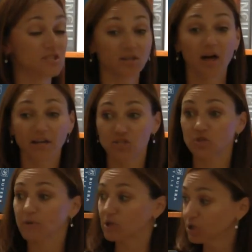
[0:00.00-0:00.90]
You see a lot of
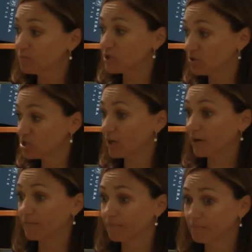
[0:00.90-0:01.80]
doom and gloom, don't you?
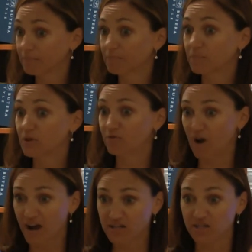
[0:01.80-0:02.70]
You
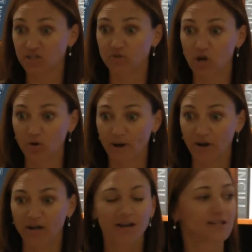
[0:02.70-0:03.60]
find it. You know
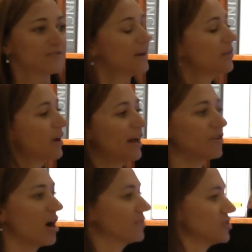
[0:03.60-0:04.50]
about it. It's funny when I have
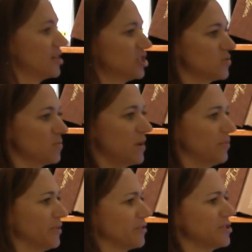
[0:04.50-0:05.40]
conversations with
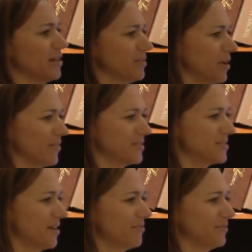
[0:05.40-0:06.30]
people and they're telling me all this
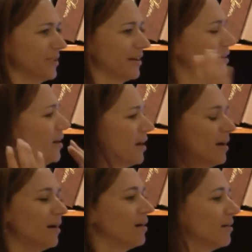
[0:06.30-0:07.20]
stuff, I'm like,
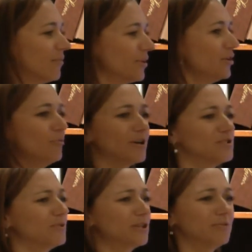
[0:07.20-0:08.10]
what are you
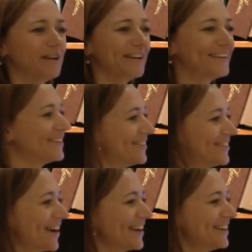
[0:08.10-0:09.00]
watching? What are you reading?
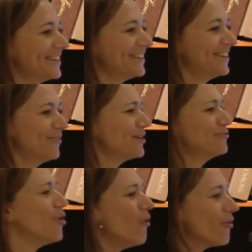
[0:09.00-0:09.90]
Right? Why do
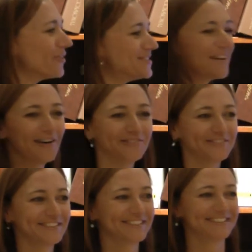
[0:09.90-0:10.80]
you know all this
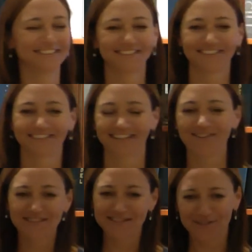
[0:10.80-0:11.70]
stuff?
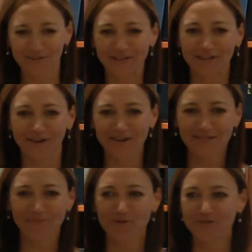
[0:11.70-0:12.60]
How's that serving you? How's
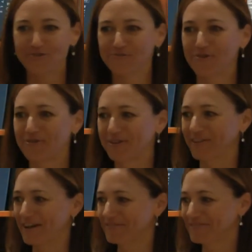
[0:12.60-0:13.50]
that moving you forward in
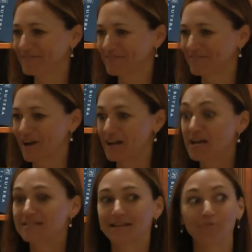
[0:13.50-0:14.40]
life? Right?
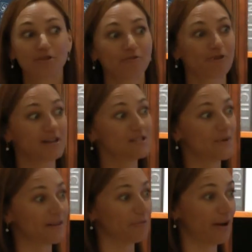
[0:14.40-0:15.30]
Same with your friends,
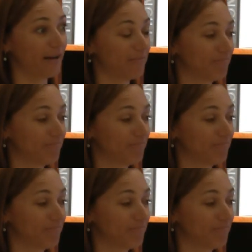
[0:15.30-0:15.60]
by the way.